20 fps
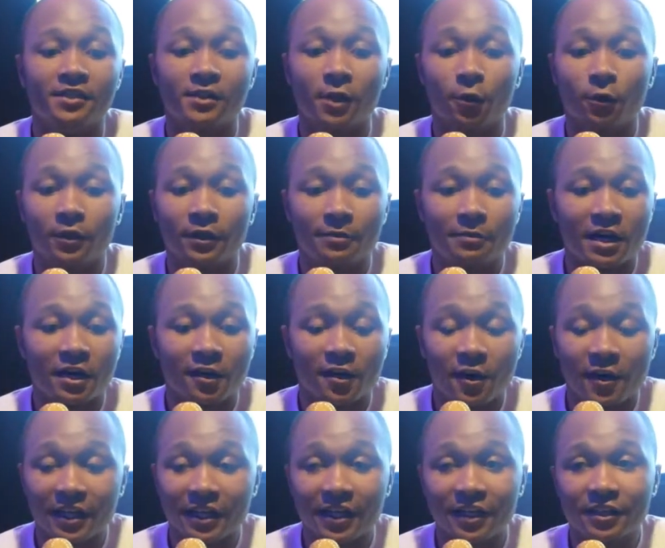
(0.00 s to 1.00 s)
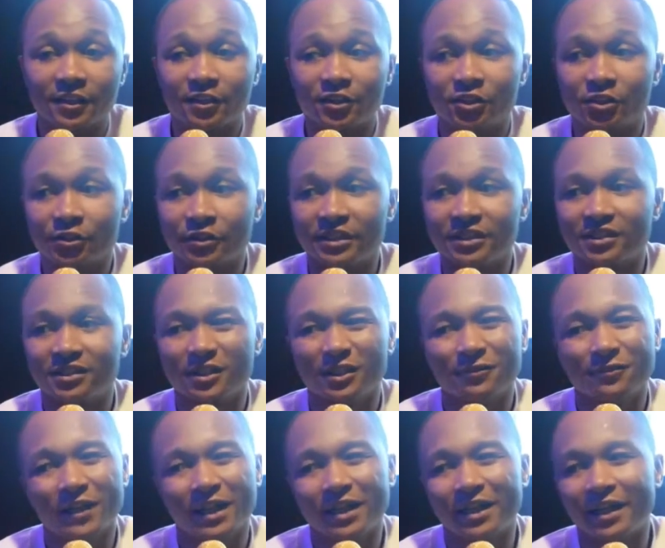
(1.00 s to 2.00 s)
Total in my car hitting a tree,
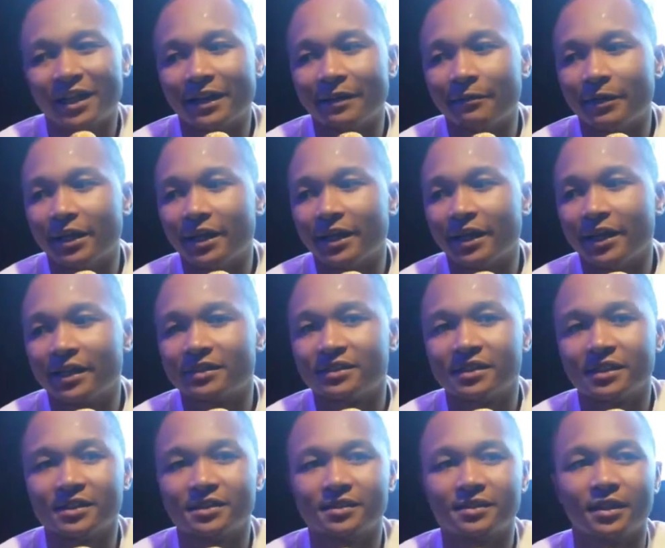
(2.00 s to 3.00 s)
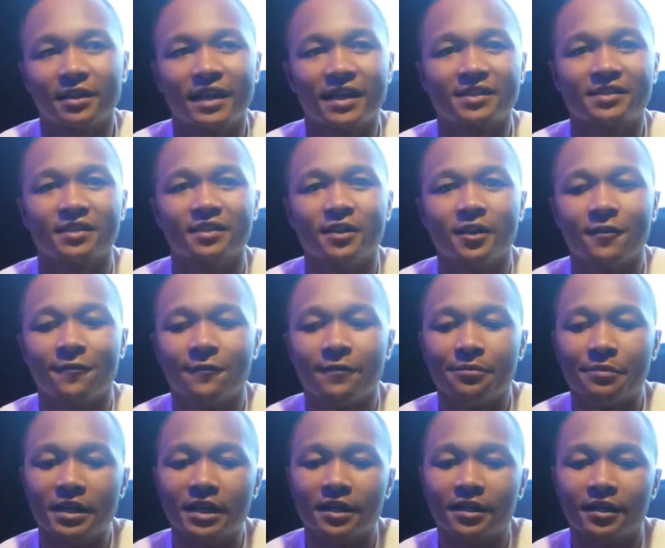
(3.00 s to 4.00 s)
stuff like that, man. That's enough for
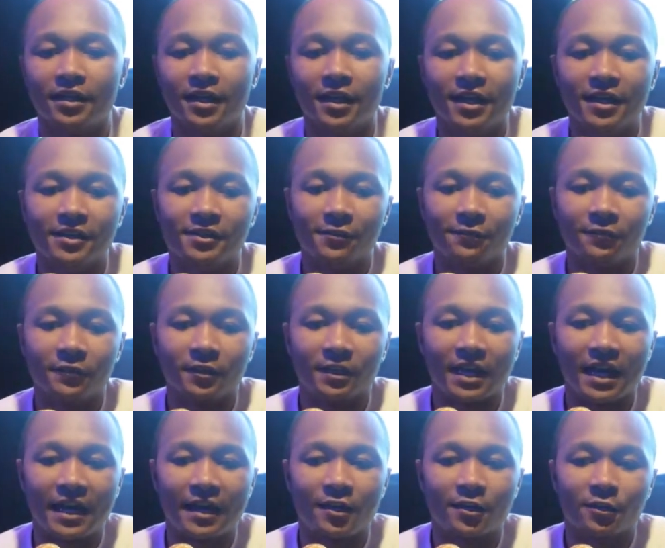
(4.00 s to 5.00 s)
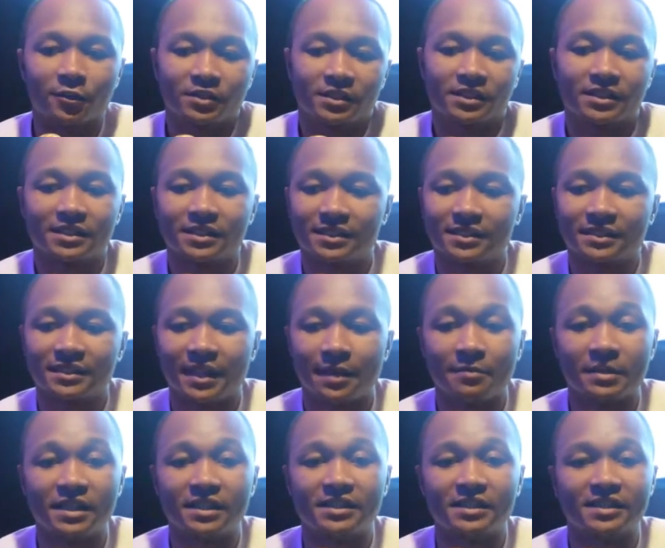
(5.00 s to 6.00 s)
me to feel like, oh,
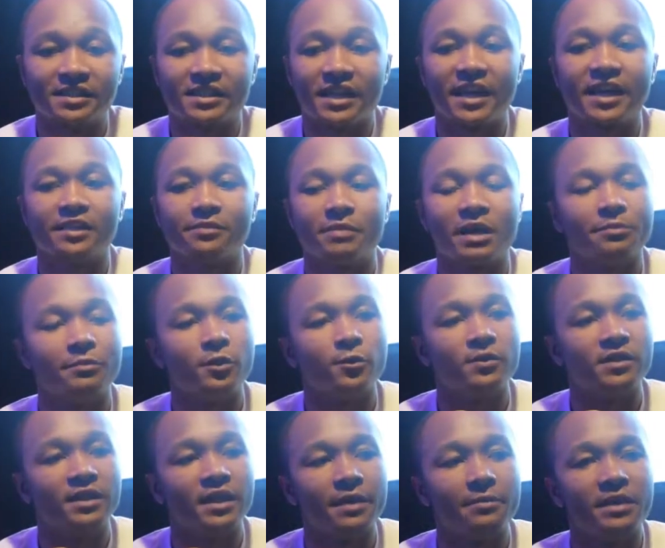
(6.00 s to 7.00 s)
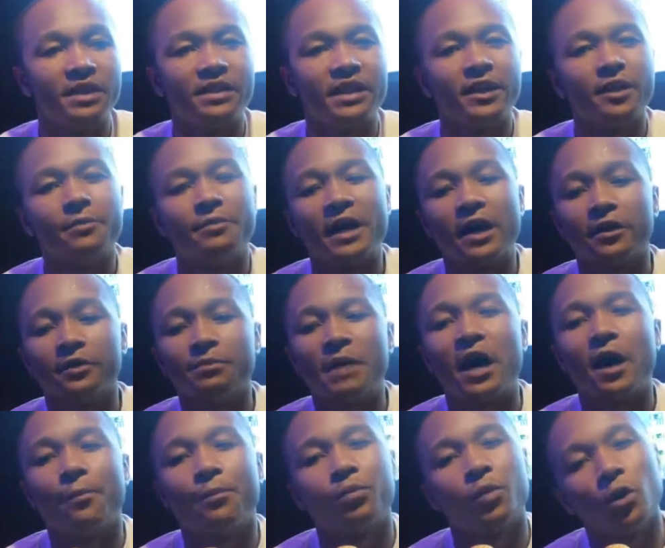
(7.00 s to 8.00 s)
let me change my music. Let me think about
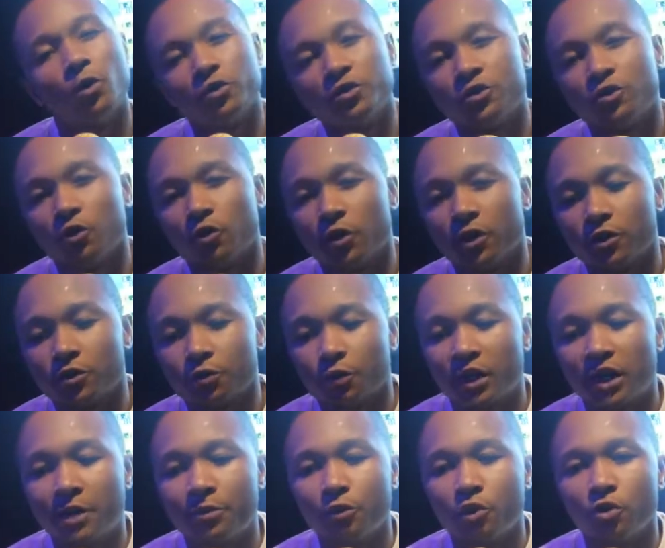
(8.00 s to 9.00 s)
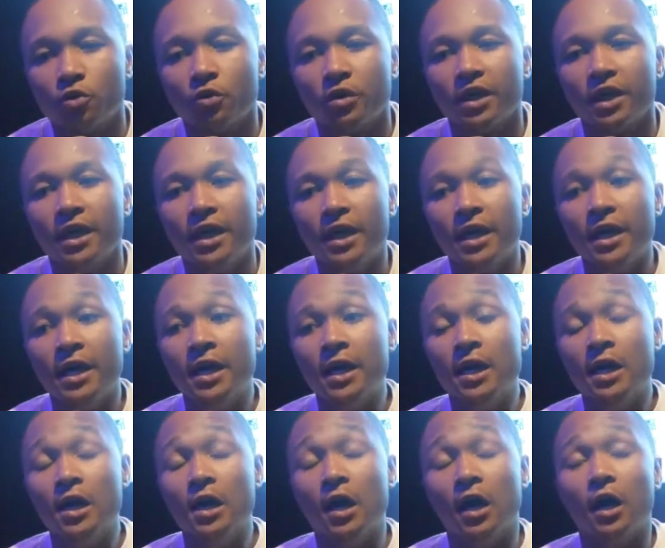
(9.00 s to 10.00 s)
my approach towards what I'm doing.
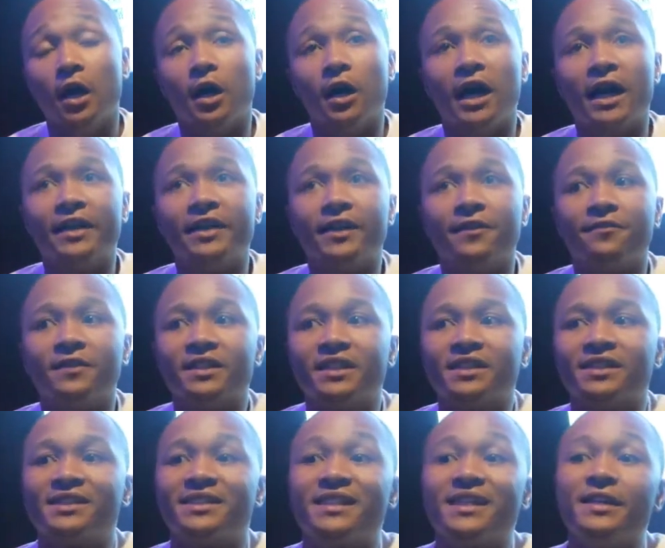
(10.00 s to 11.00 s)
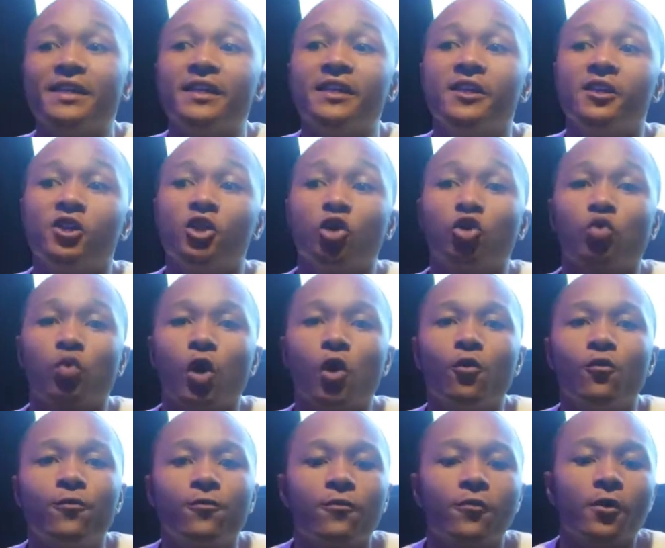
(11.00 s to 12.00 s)
I definitely can see the
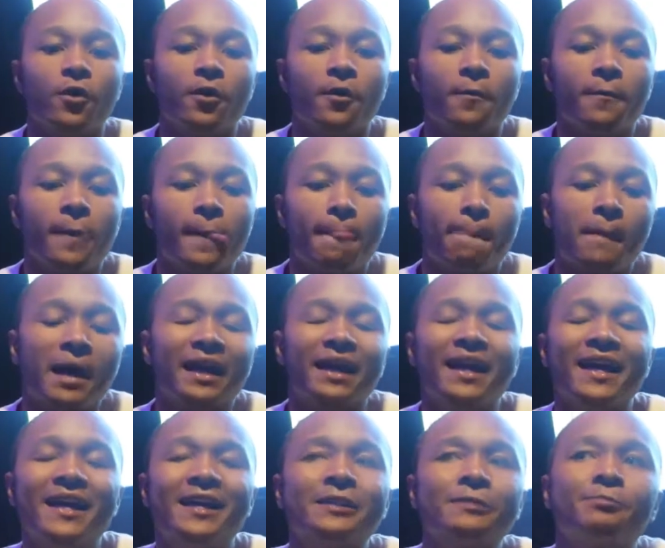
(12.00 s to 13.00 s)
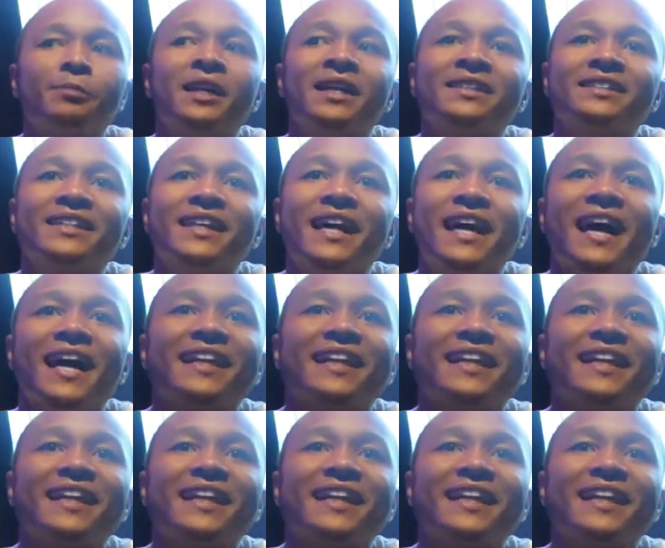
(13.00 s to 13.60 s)
growth from my last project.